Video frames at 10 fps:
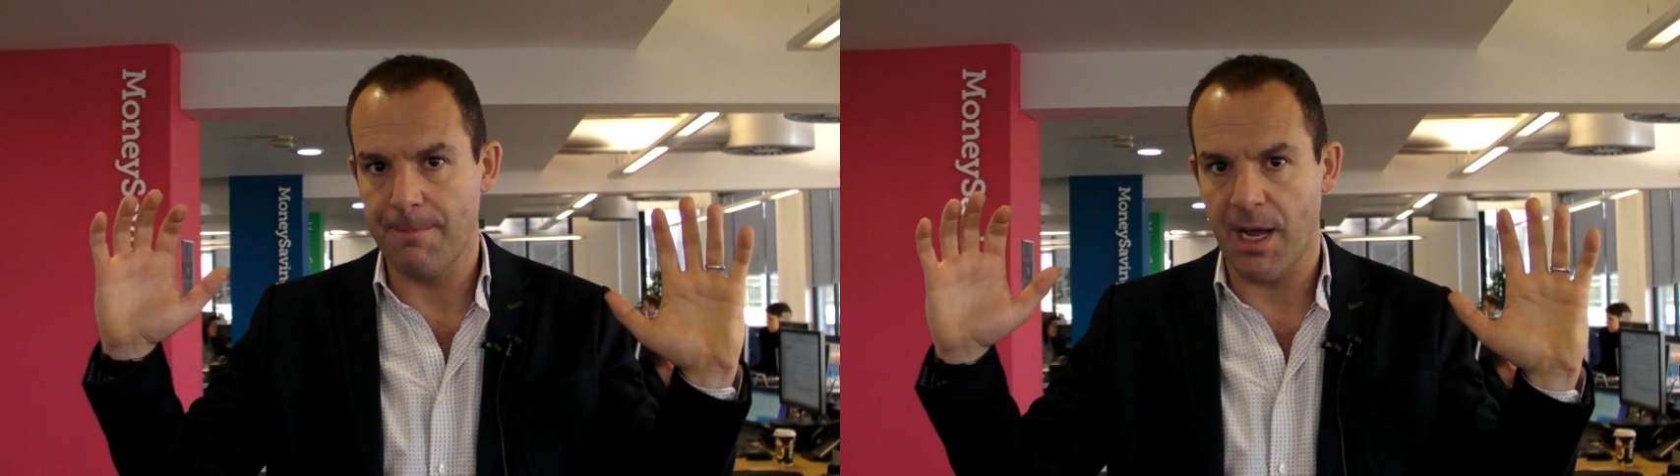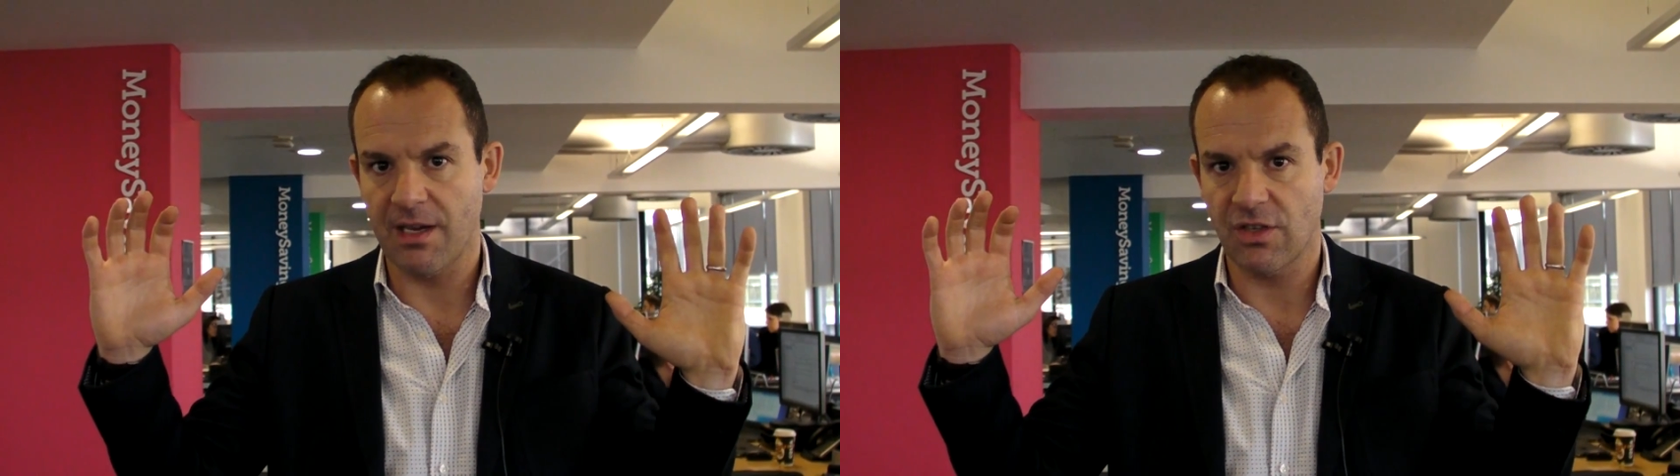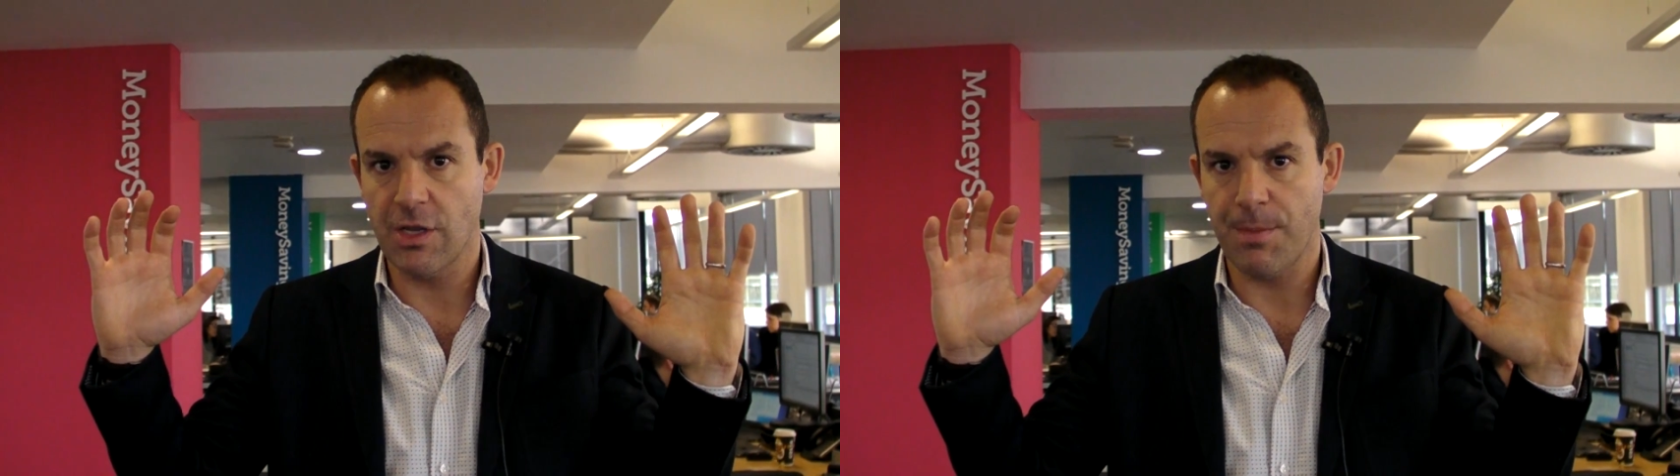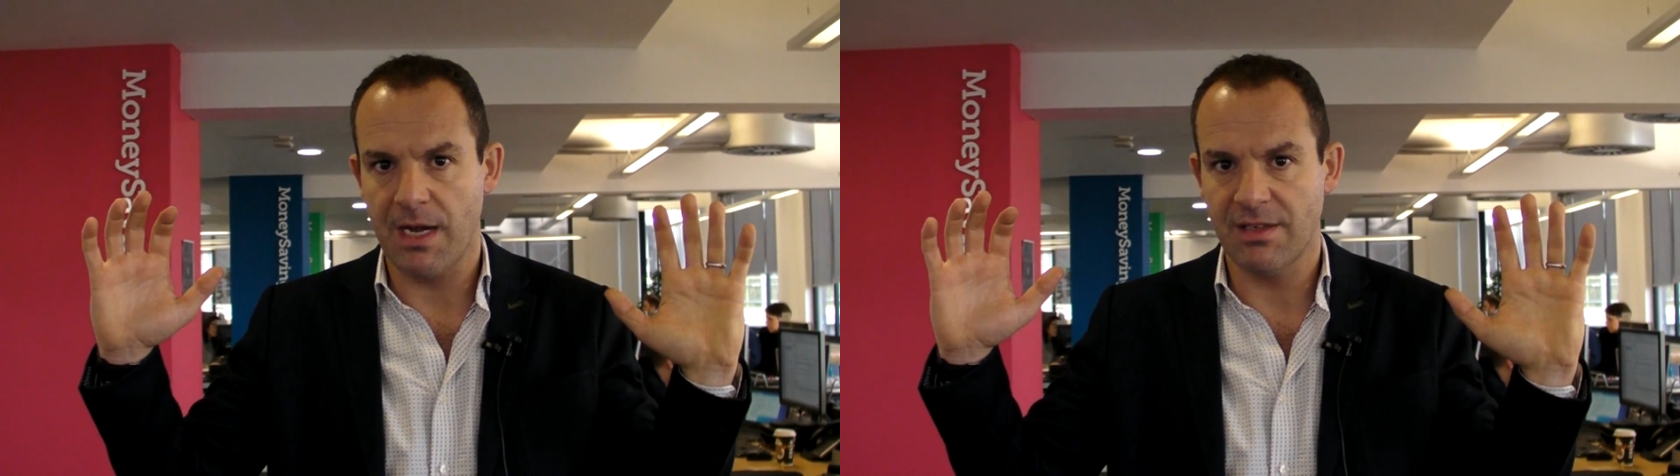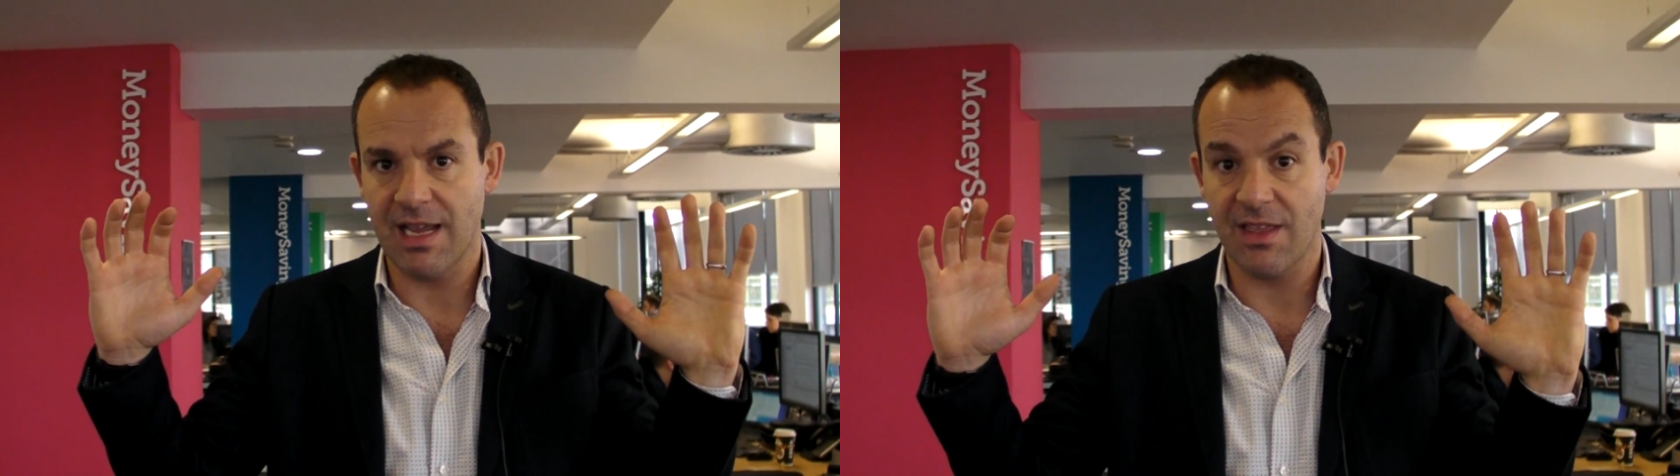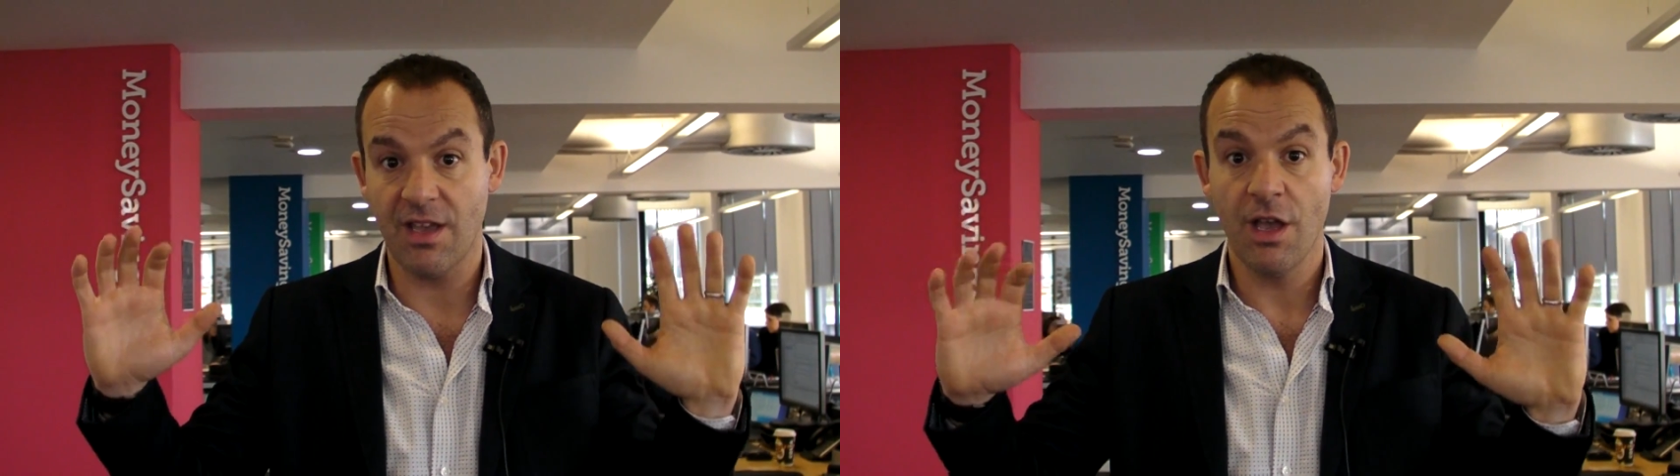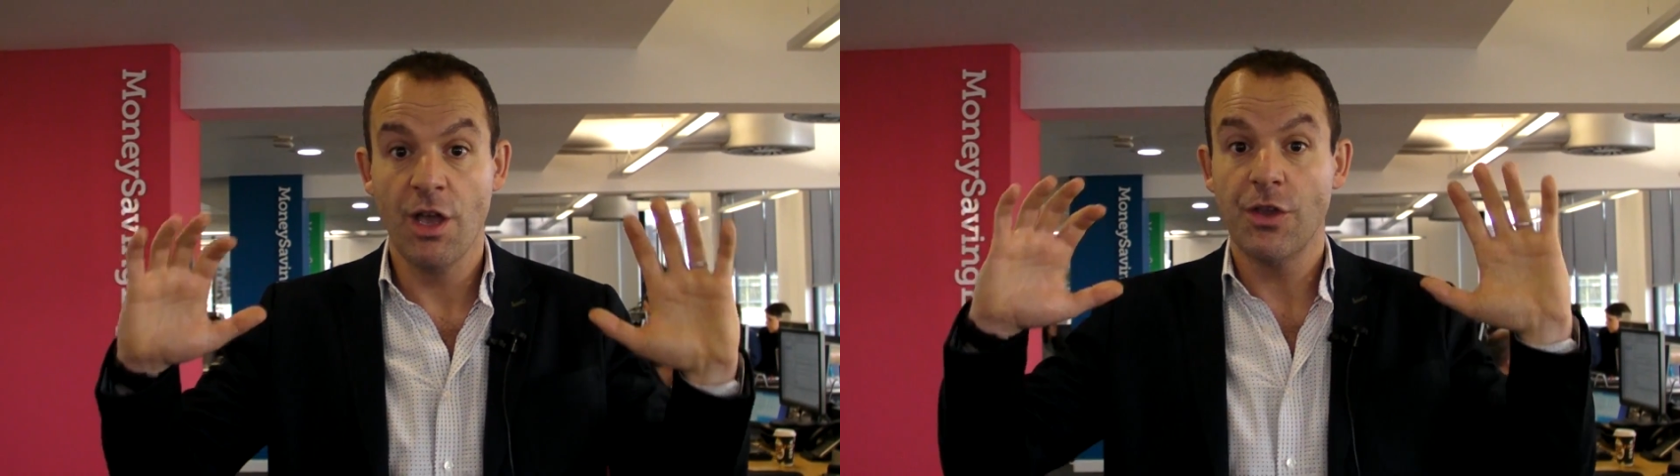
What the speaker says: buyers and you're buying together,